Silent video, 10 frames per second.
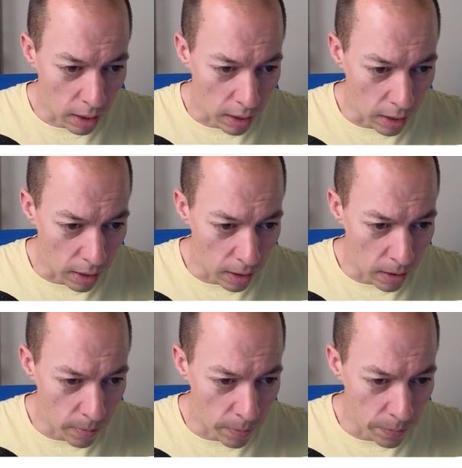
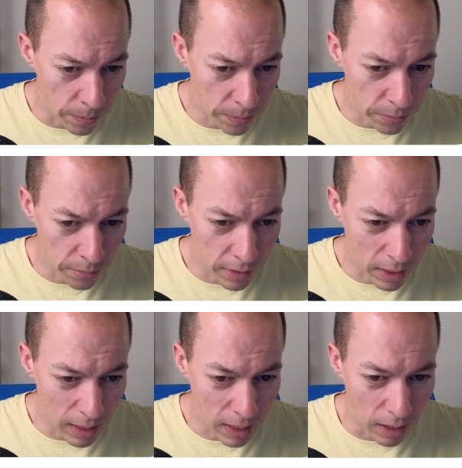Um,
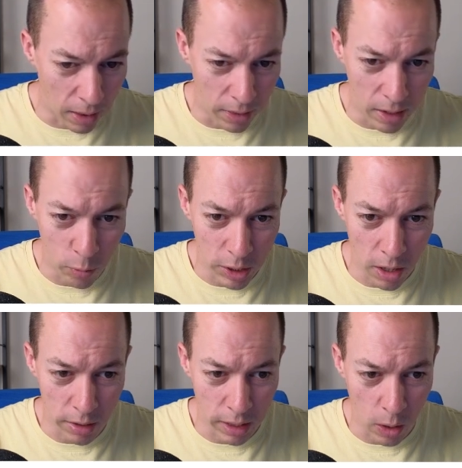and then we
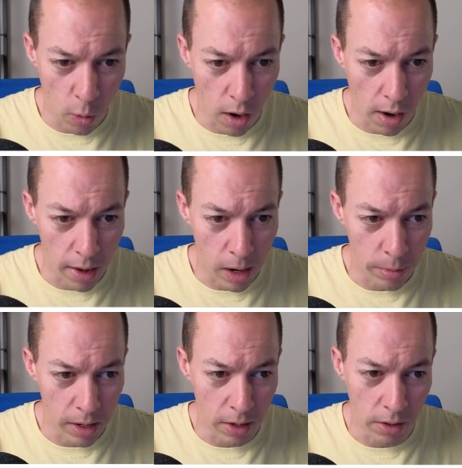start to get quite high up
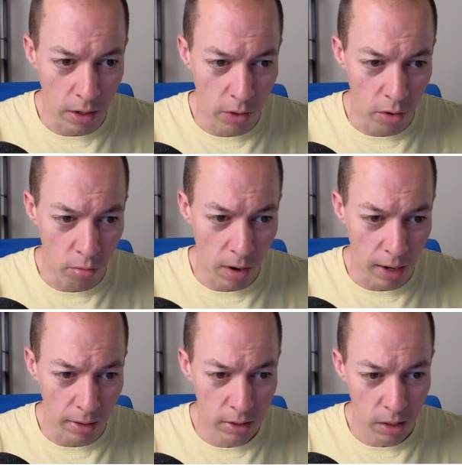in the
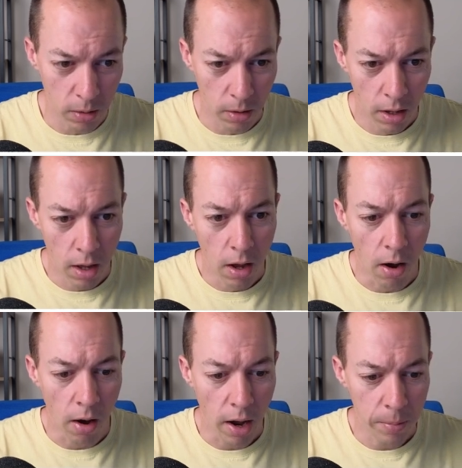ranks. So
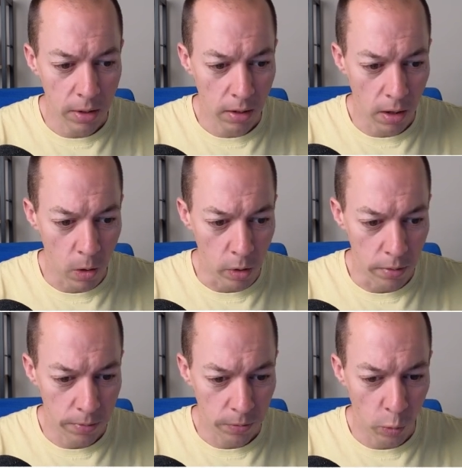I'm going to go
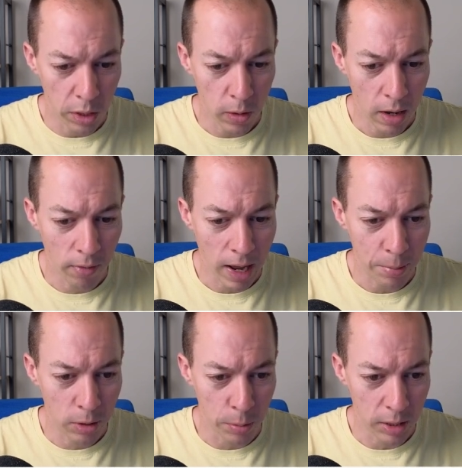with, we do have
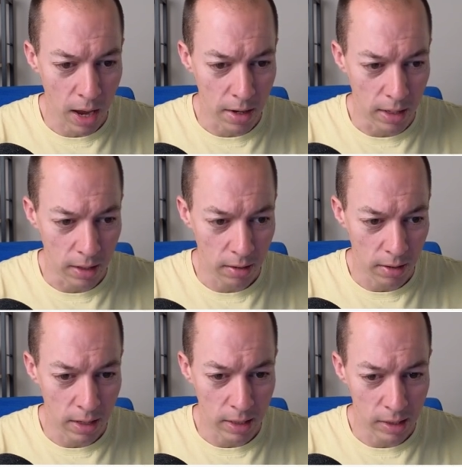laptop stand here at
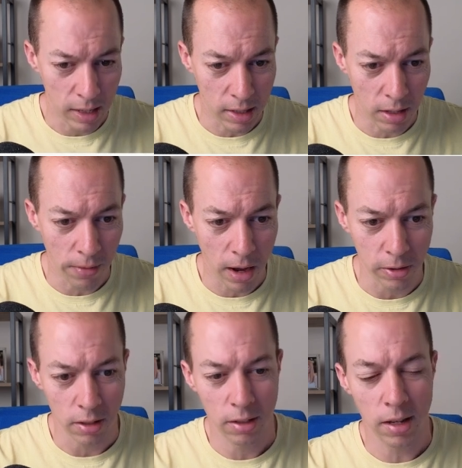nearly
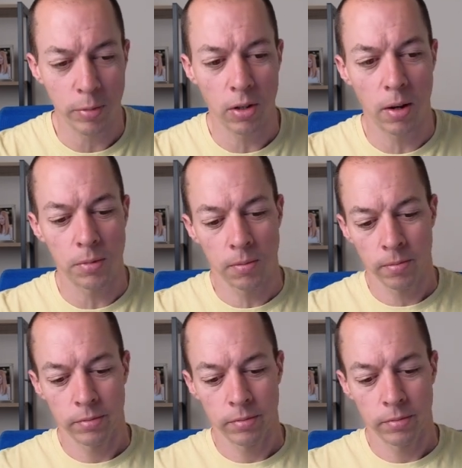60,000 and sometimes